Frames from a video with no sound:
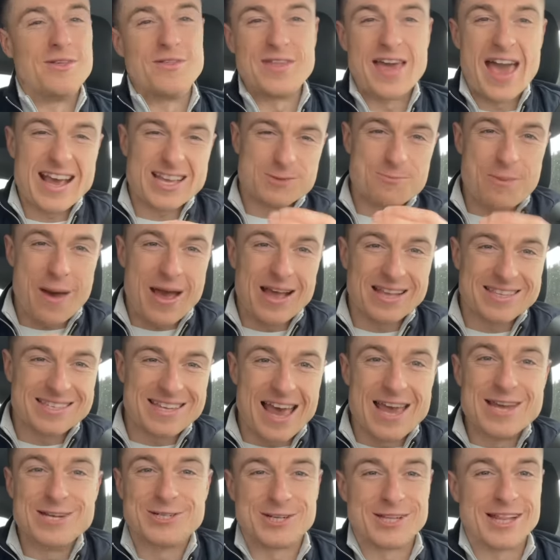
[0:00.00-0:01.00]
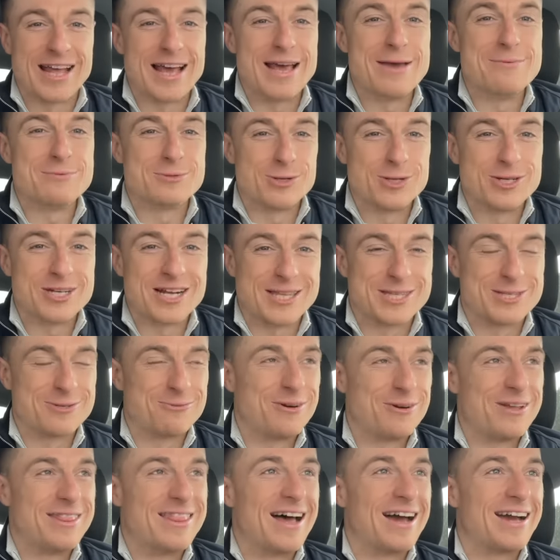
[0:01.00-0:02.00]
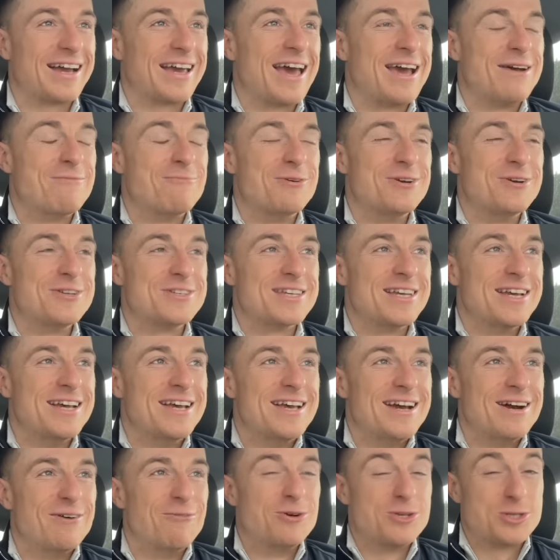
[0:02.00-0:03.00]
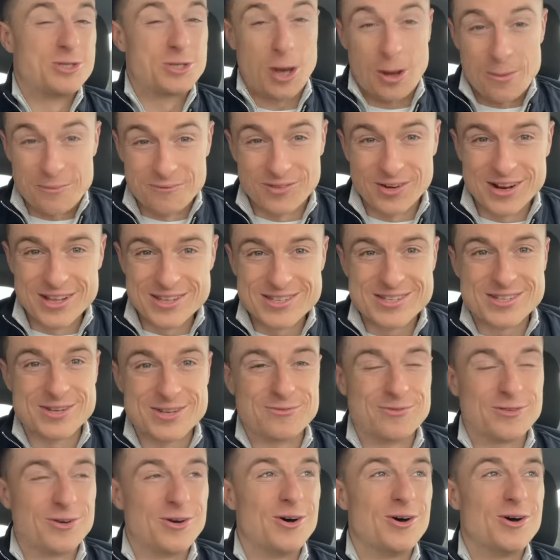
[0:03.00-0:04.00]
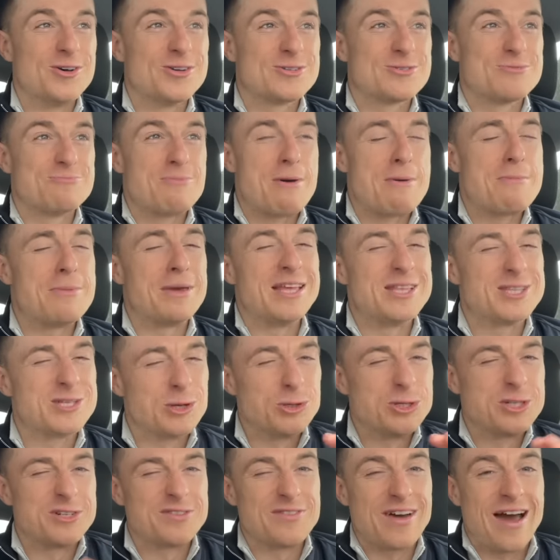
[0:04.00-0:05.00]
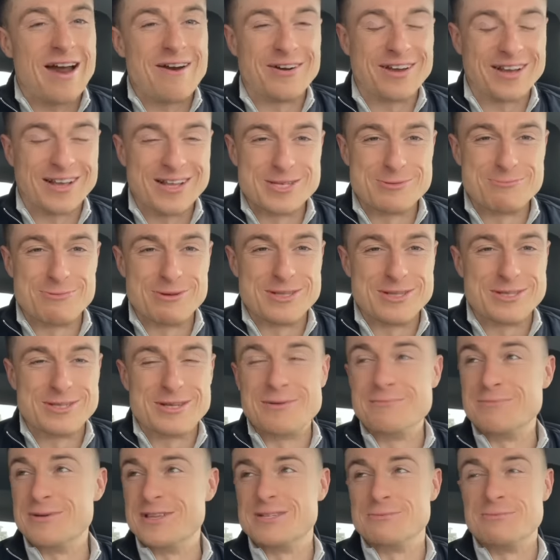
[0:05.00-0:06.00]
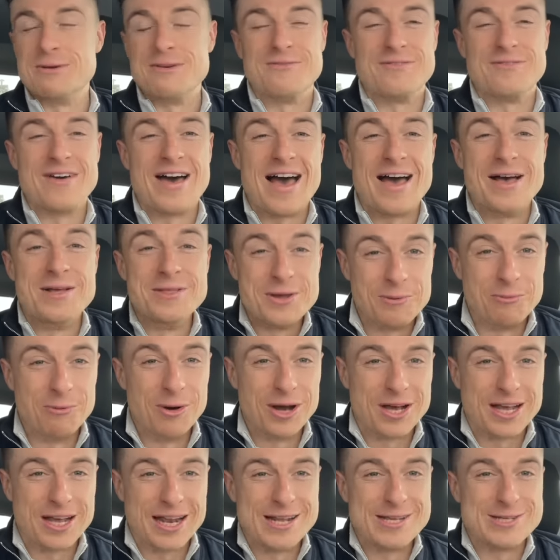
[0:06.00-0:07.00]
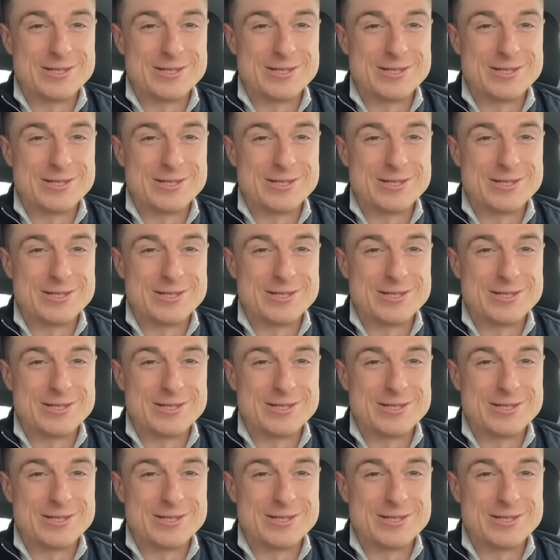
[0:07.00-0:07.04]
The expectation that Ipswich had to win that game was was confidence of course, maybe a touch of arrogance but but to be fair, working in